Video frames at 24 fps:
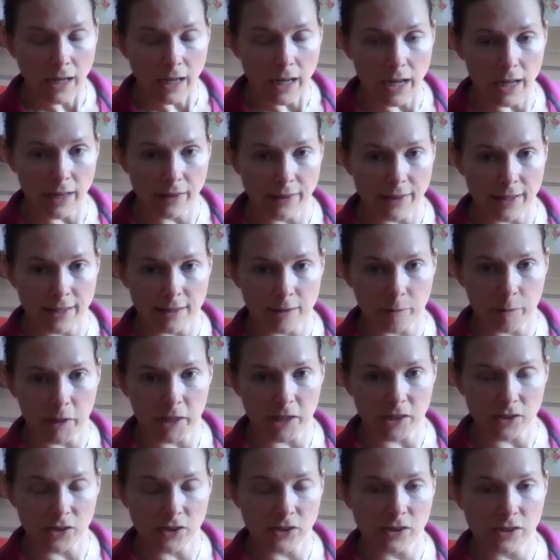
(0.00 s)
I think it's
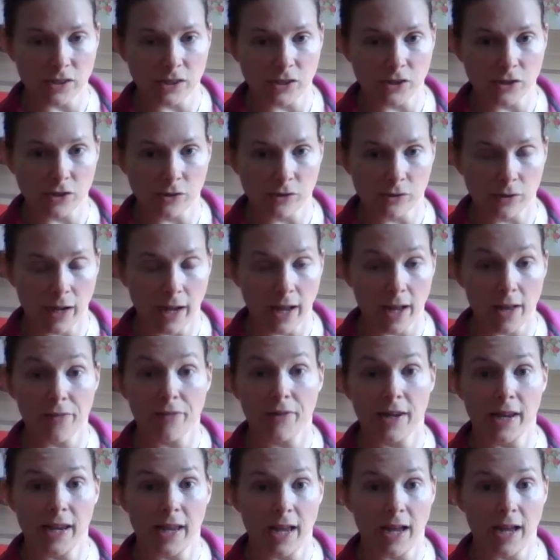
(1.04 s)
better just to do half
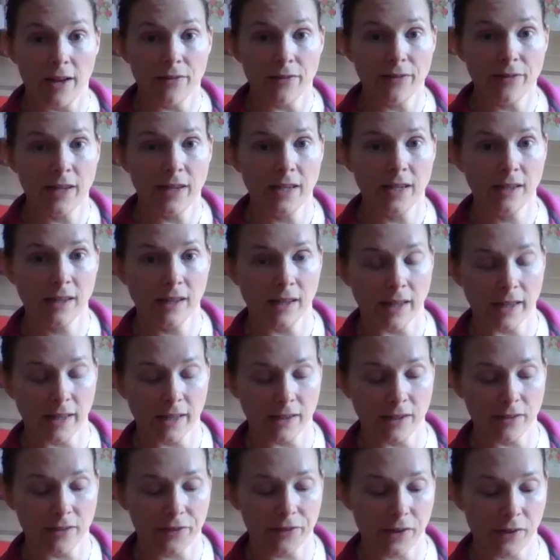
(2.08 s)
and half.
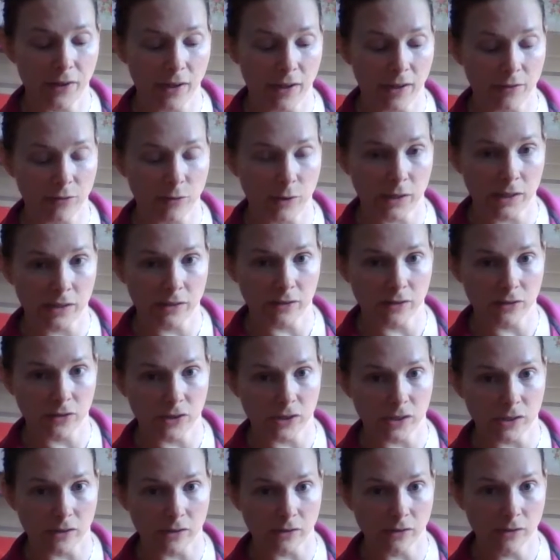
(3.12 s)
And if you have one of those
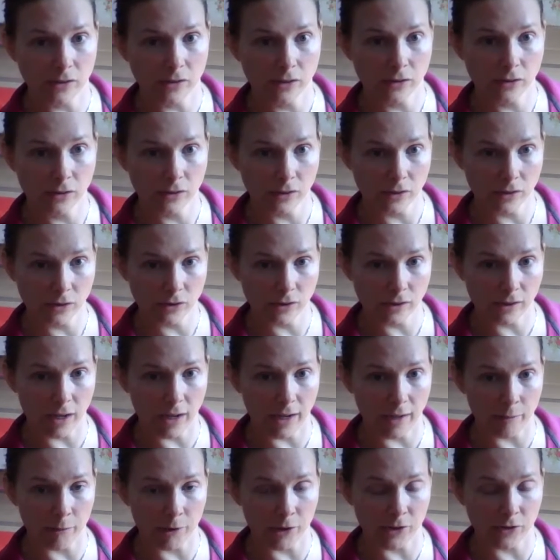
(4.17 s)
little
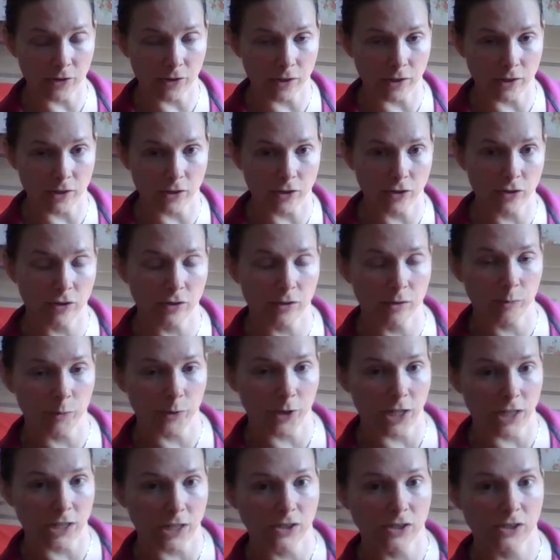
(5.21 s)
timers on your
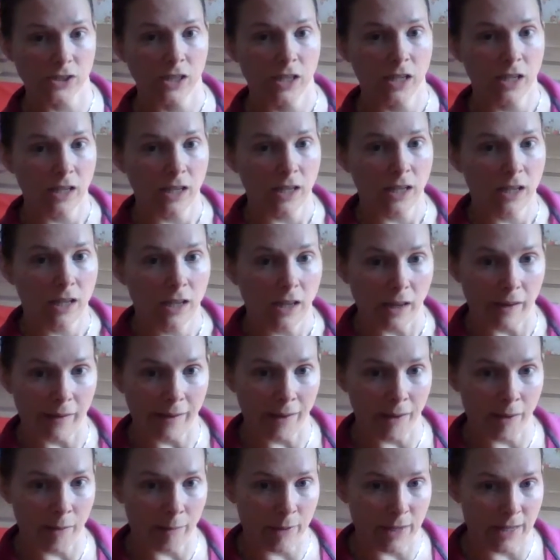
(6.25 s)
toothbrush,
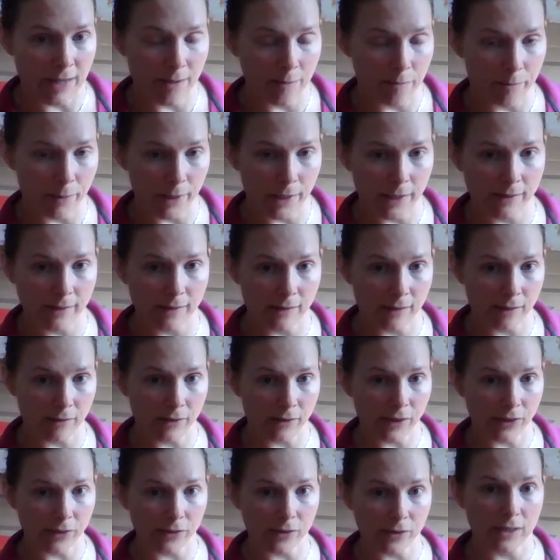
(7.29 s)
it buzzes every
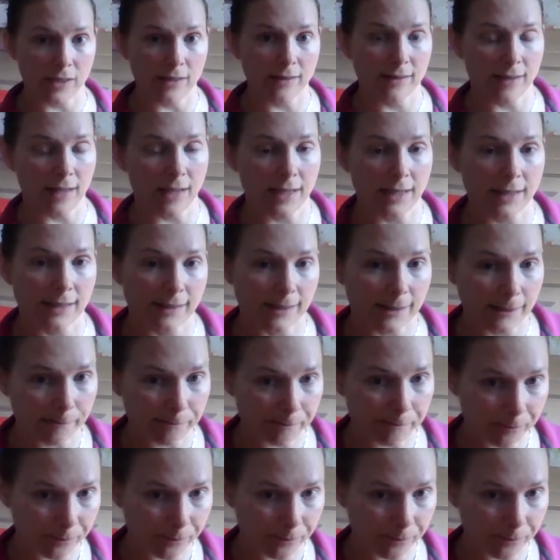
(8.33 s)
30 seconds.